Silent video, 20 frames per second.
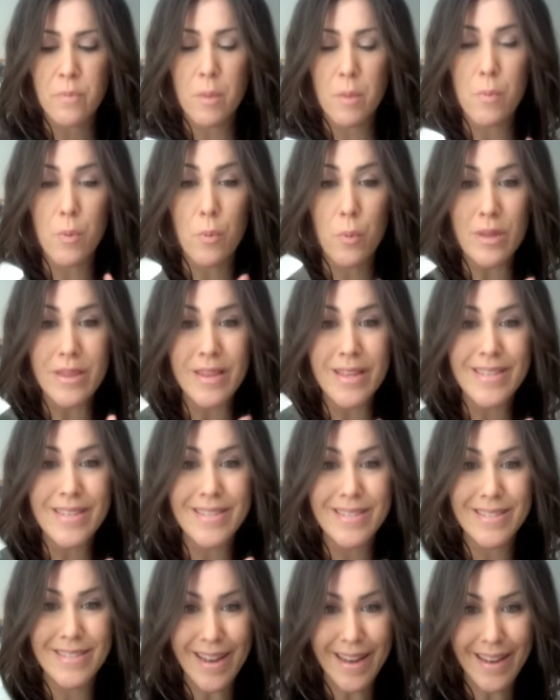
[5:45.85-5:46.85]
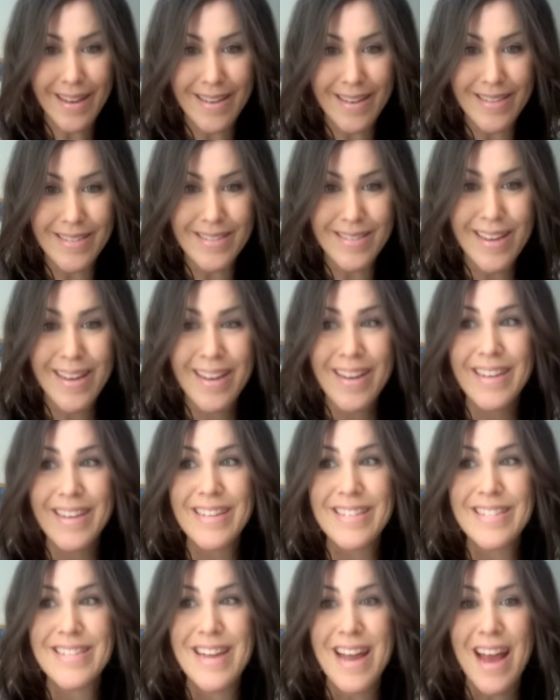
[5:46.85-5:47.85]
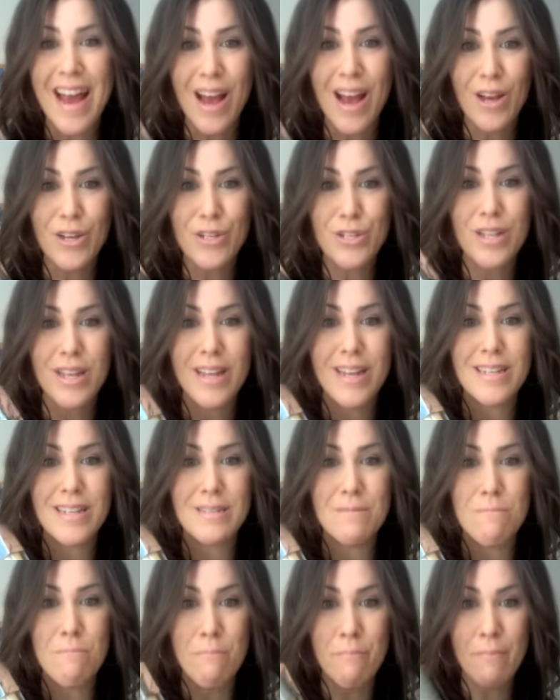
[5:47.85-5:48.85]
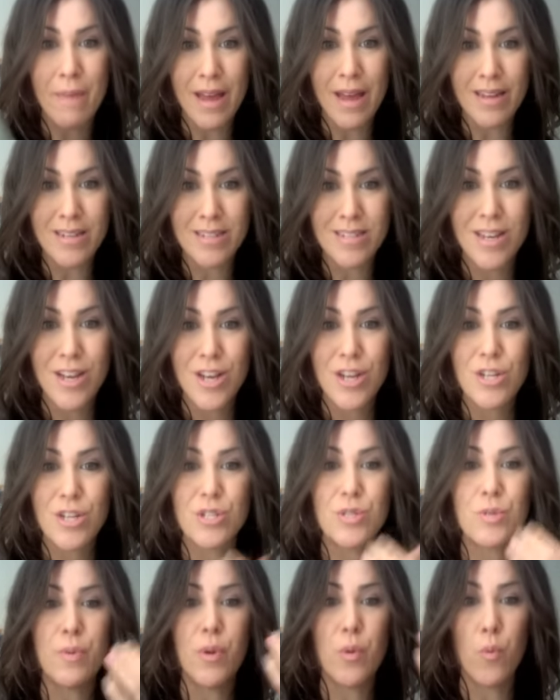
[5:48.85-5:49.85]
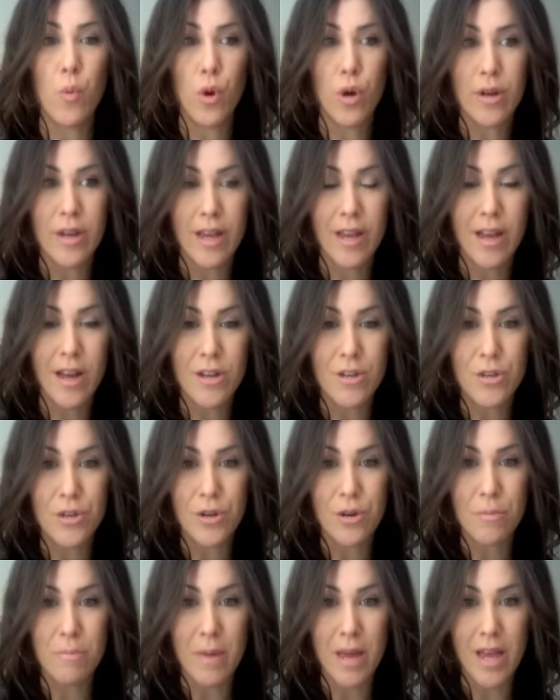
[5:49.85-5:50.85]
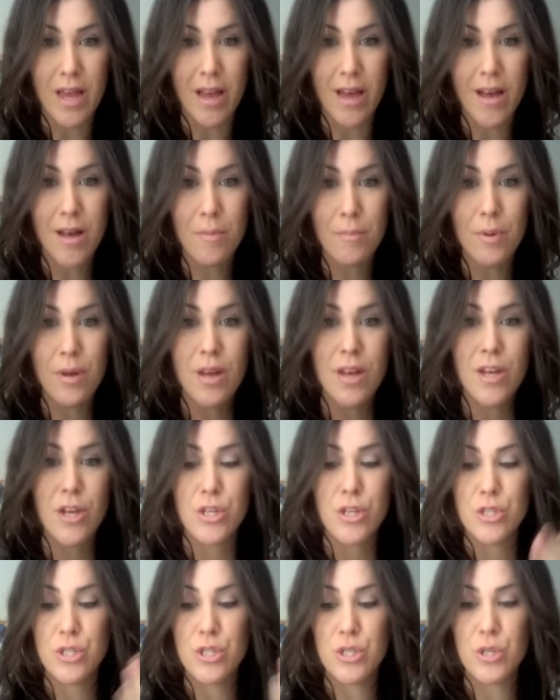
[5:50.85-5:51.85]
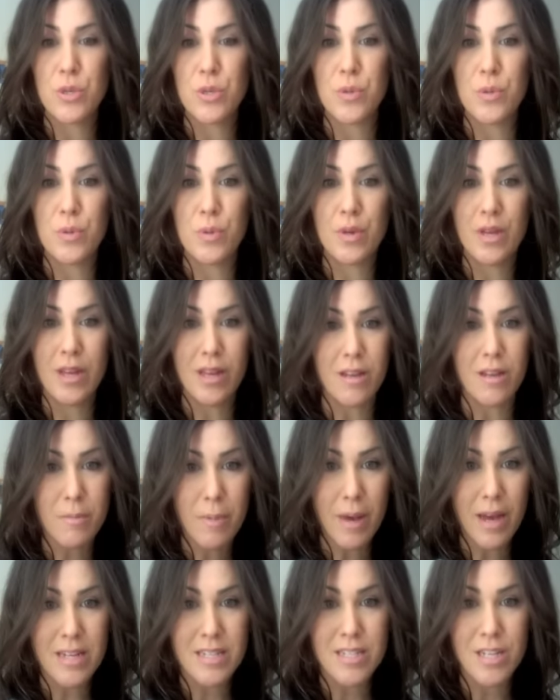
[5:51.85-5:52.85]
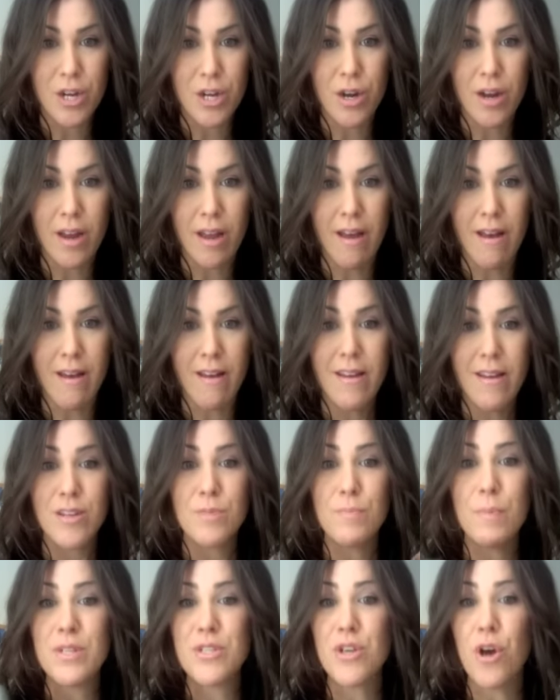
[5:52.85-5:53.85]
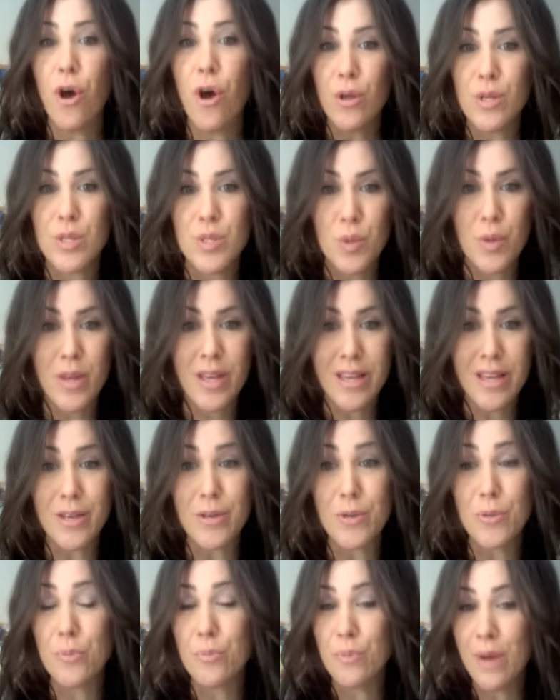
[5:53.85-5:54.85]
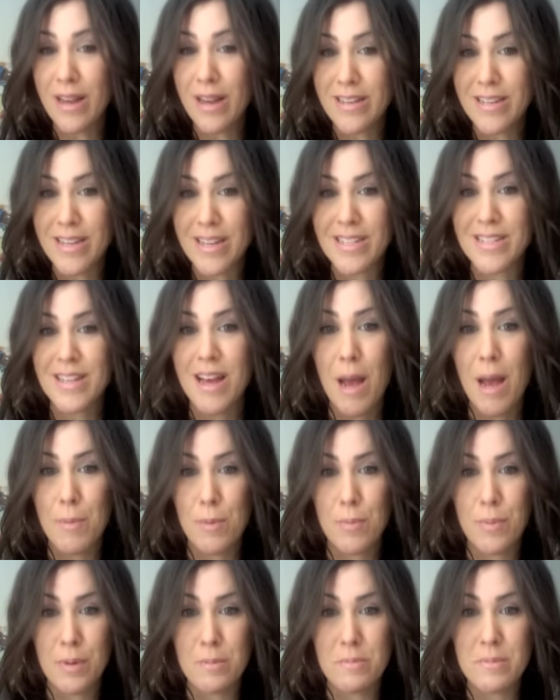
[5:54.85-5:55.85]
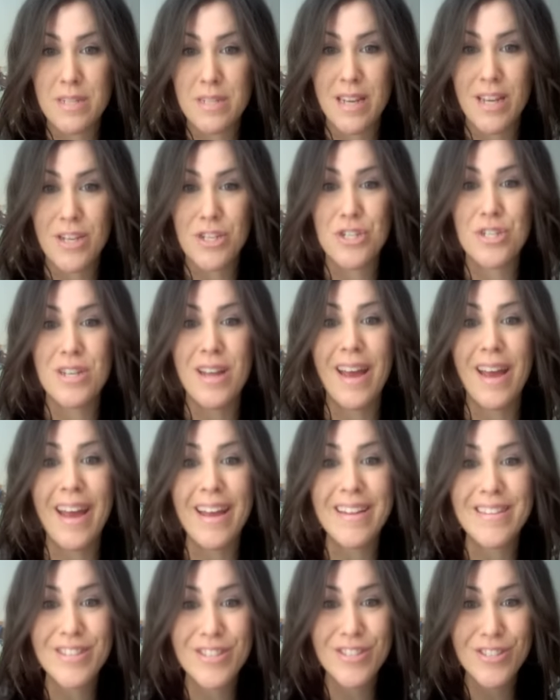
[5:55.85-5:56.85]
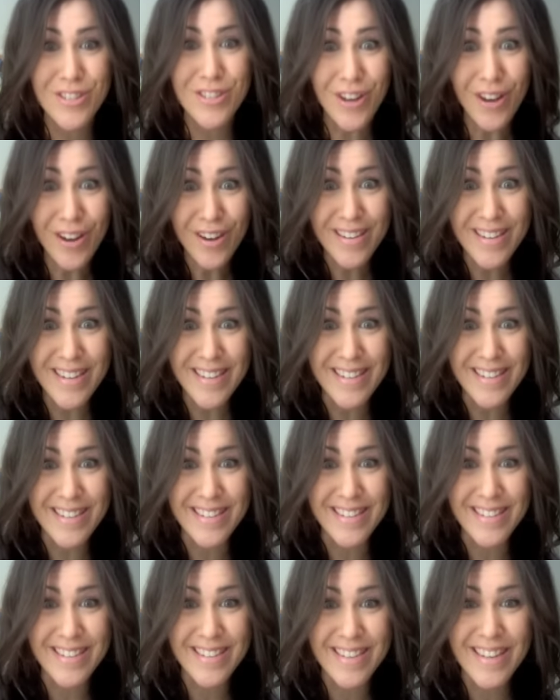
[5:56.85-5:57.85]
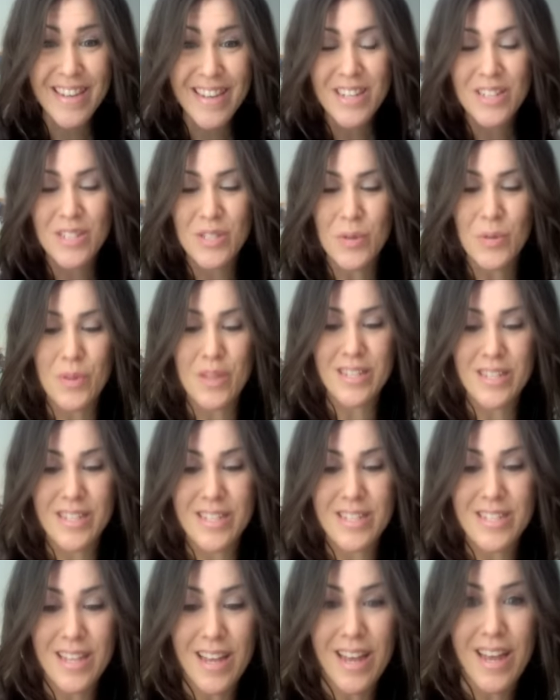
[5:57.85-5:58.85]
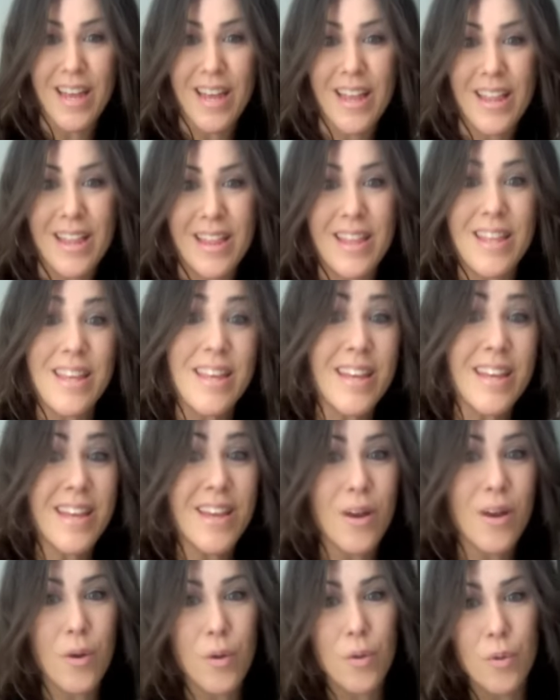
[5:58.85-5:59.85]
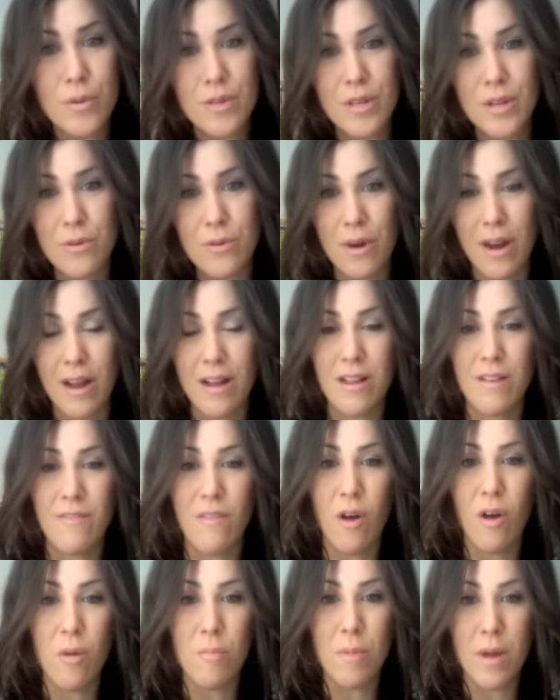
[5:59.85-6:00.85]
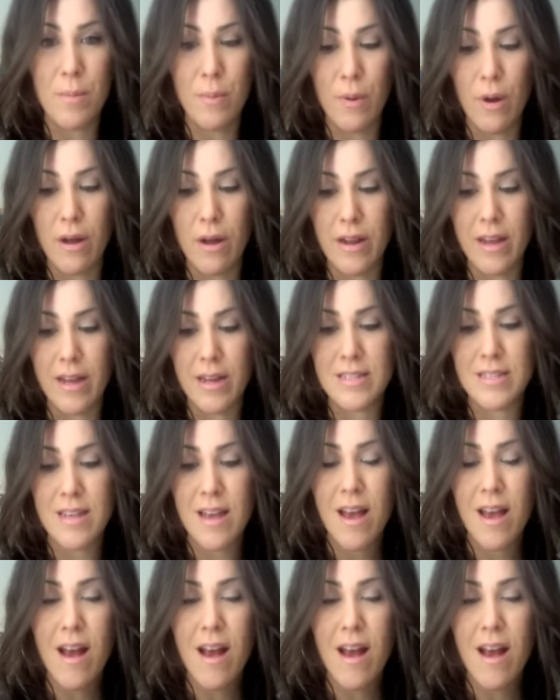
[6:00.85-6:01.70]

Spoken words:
But what this does is it actually is meant to be working under your makeup to kill the bacteria, but to also heal redness, hyperpigmentation, and scarring. So this is like the holy grail of all my products.